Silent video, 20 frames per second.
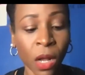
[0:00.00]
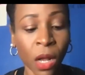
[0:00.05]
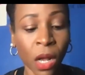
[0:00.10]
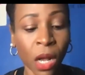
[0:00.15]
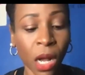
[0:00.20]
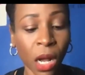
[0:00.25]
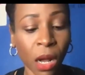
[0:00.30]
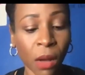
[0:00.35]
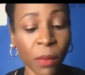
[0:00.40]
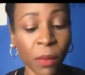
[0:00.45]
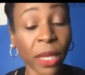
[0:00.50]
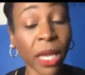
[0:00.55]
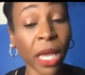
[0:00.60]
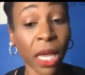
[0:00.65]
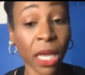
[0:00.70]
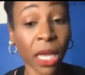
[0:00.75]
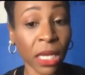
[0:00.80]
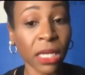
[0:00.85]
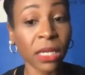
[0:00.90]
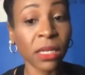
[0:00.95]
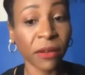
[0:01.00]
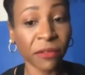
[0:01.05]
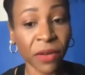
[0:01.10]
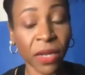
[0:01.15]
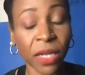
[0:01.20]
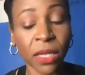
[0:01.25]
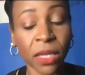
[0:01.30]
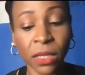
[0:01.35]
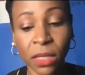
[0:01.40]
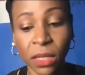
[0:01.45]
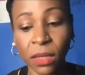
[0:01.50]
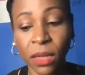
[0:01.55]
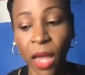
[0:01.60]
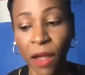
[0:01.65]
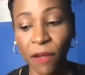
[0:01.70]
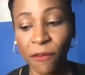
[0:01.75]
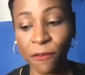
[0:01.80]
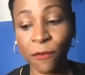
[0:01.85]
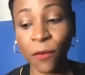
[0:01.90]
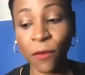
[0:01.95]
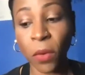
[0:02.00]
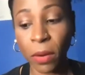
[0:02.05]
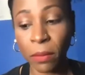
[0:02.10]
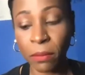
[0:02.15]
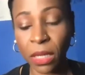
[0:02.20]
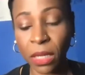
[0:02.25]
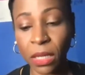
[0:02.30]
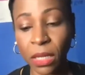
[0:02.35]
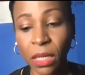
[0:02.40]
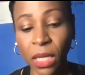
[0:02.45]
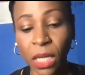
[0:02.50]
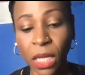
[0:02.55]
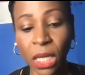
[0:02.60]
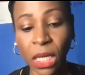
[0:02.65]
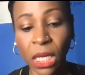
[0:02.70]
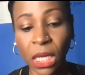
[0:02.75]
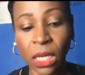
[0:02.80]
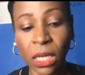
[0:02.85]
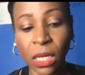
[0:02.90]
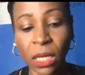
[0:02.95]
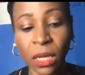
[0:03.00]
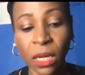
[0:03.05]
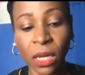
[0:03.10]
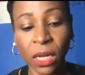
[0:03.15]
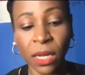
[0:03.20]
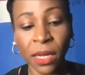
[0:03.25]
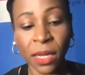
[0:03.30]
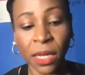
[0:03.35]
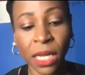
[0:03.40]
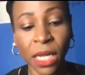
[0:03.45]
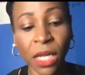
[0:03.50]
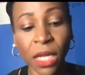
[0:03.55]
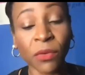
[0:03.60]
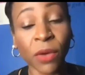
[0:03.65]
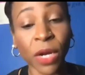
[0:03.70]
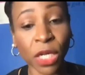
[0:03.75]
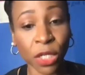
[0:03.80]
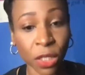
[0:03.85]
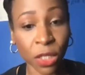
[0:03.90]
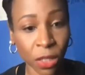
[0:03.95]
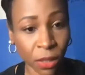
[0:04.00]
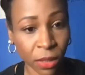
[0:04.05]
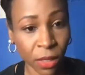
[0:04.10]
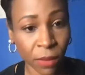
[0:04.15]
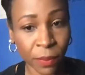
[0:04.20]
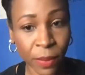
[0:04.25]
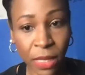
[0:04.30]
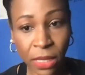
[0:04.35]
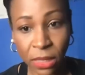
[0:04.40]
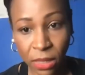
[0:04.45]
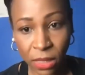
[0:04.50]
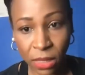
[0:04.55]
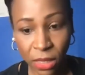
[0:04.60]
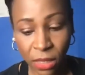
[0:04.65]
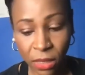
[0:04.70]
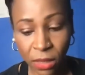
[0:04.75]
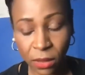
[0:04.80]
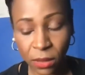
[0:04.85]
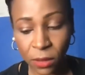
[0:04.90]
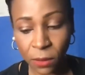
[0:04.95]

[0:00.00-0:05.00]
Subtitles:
But yeah, he definitely did that for me. He registered the business,